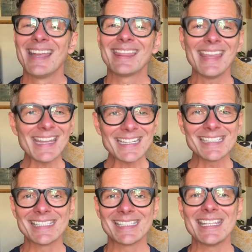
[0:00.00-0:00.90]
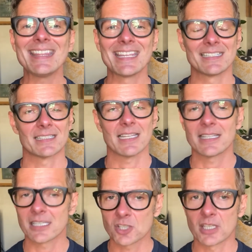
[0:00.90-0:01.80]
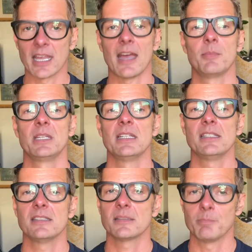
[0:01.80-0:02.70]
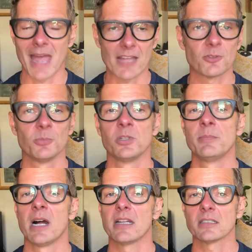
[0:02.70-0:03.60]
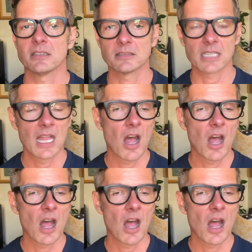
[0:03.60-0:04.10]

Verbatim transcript: They can see things like kitchen cabinets, bathroom remodels,